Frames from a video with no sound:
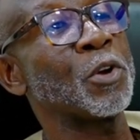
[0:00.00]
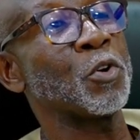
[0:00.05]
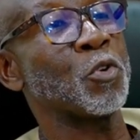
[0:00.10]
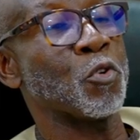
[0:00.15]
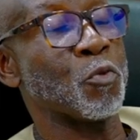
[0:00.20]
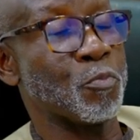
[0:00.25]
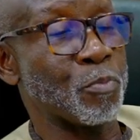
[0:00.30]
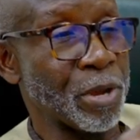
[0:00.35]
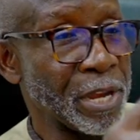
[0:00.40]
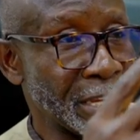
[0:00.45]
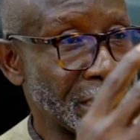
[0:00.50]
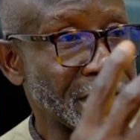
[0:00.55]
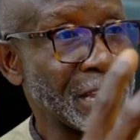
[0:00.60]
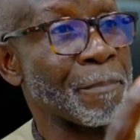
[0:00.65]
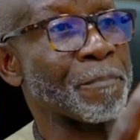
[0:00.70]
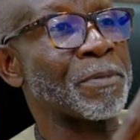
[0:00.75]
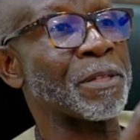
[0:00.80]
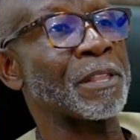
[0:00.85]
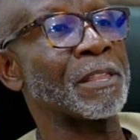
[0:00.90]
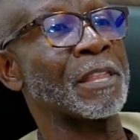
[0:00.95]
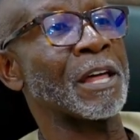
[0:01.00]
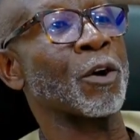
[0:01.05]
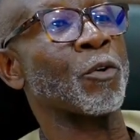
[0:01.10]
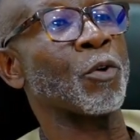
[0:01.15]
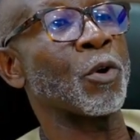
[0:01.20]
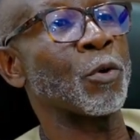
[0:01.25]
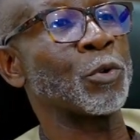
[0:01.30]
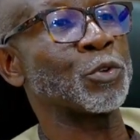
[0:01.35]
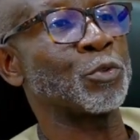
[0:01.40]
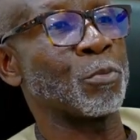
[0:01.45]
will be something that
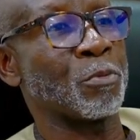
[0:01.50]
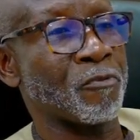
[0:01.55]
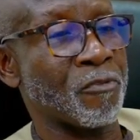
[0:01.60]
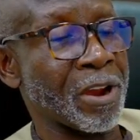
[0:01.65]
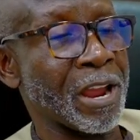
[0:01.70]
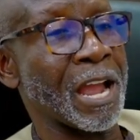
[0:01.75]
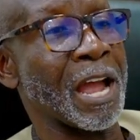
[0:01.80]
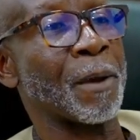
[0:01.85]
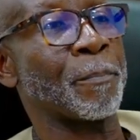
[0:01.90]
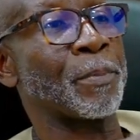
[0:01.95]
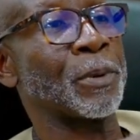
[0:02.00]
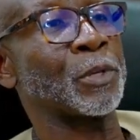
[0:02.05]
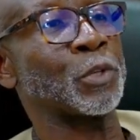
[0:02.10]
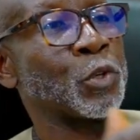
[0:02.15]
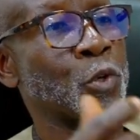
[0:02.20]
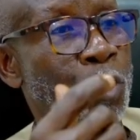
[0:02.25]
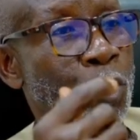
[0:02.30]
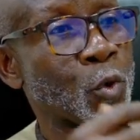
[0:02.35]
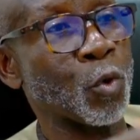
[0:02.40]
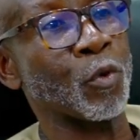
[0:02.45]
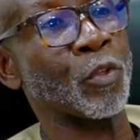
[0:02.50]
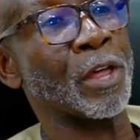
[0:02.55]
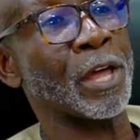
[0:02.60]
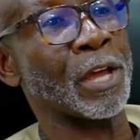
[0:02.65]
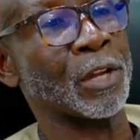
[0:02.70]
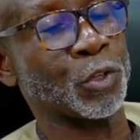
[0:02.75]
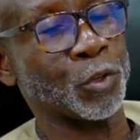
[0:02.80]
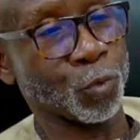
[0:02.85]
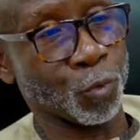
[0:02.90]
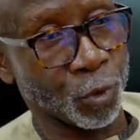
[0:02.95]
could be very happy to go there
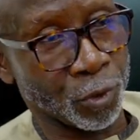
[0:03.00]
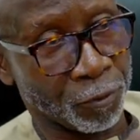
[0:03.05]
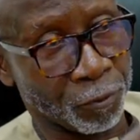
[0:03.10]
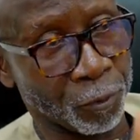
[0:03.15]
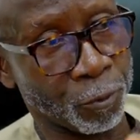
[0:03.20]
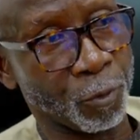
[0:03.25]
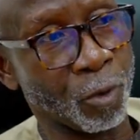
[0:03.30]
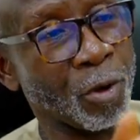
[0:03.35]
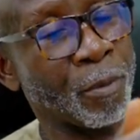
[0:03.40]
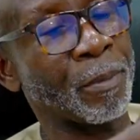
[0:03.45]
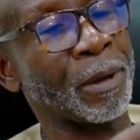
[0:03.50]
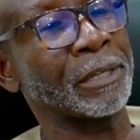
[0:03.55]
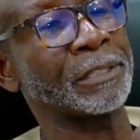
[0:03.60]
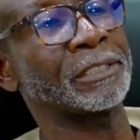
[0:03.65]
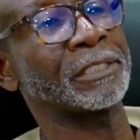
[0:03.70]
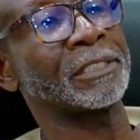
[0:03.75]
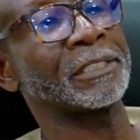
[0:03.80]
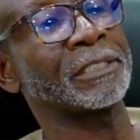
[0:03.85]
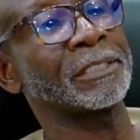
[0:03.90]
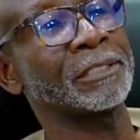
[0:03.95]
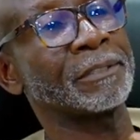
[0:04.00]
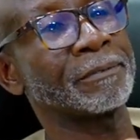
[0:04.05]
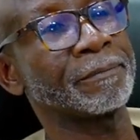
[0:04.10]
to watch football matches.